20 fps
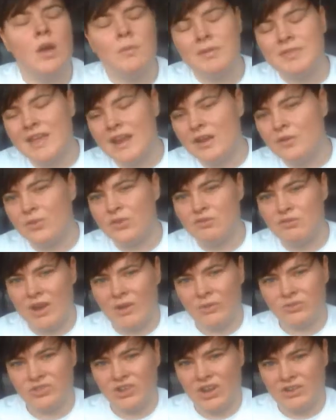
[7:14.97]
But then it was
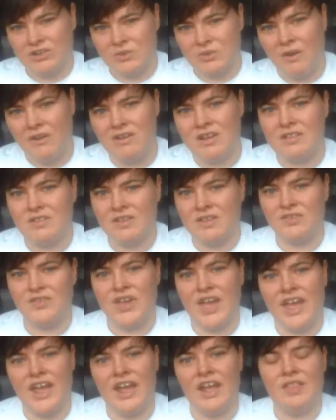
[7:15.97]
around January this
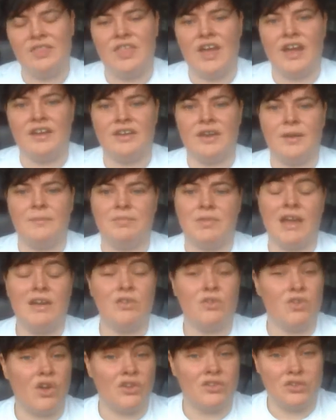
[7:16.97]
year that I
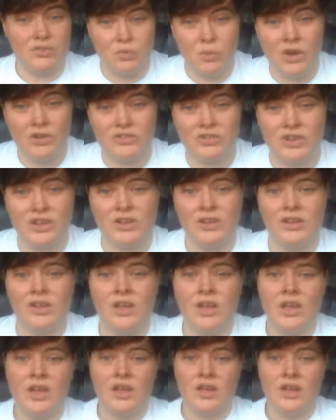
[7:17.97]
started watching